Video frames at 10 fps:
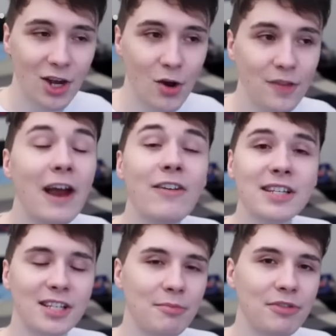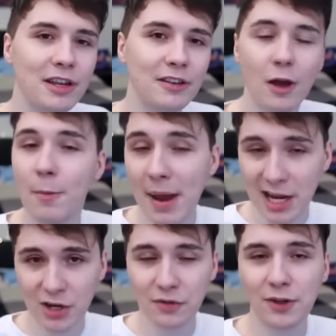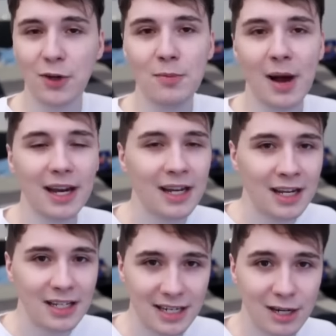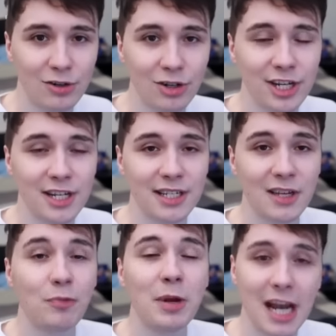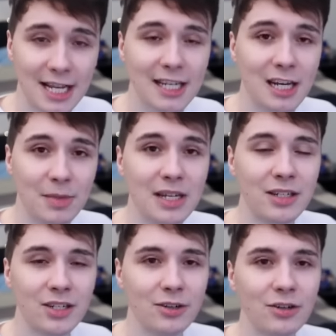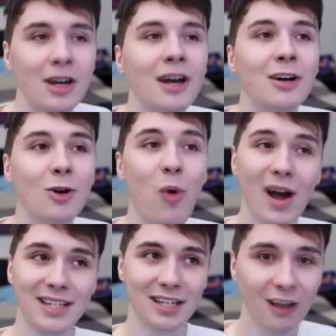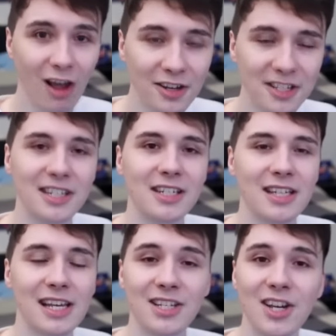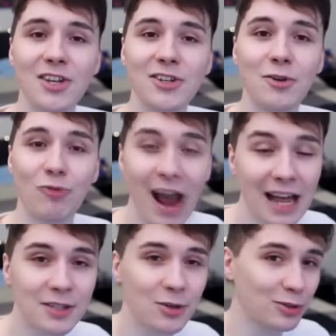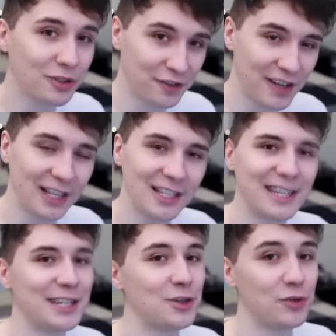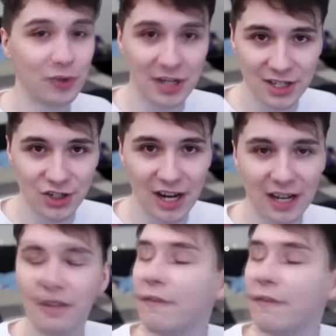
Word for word: So, there is something that many of you, my dear audience, have been asking me to do quite a lot since a certain rat called Phil did it over on his channel.